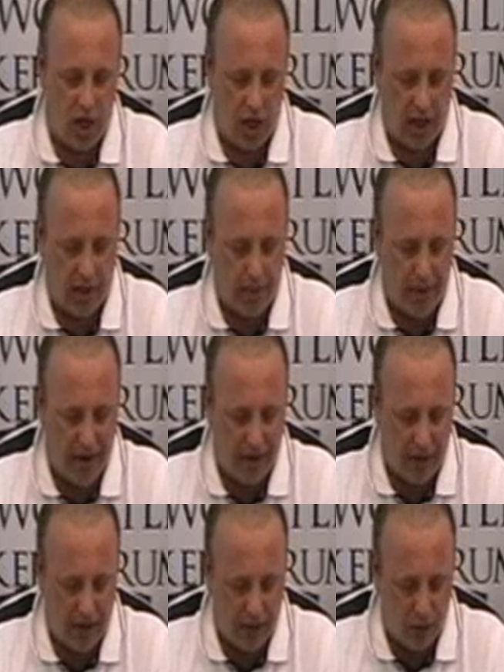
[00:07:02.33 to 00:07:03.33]
and
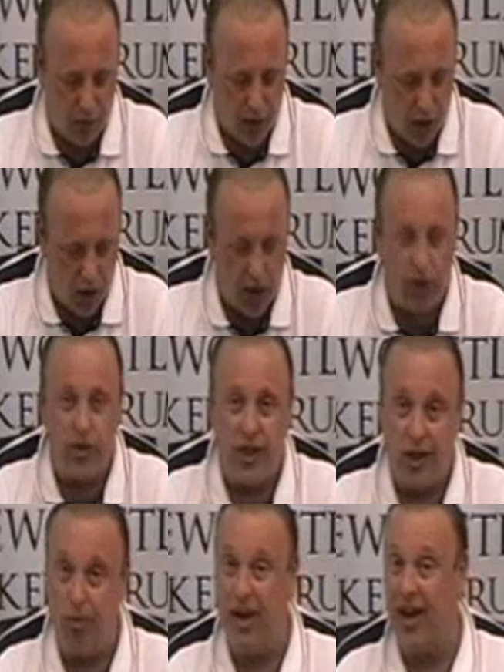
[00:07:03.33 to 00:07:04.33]
apparently from what I heard he was a
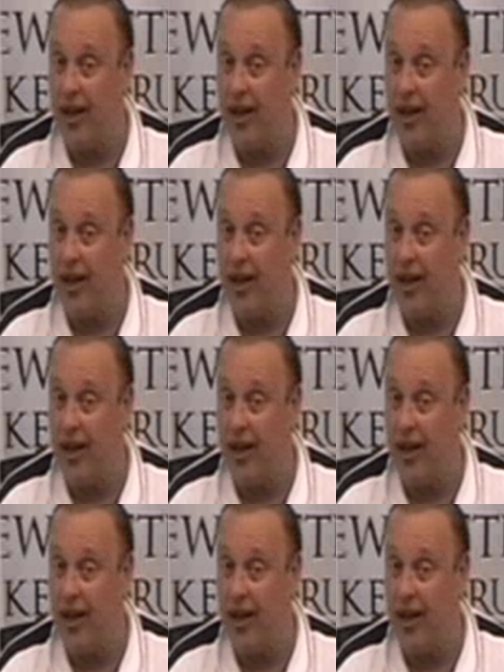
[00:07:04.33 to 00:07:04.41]
little bit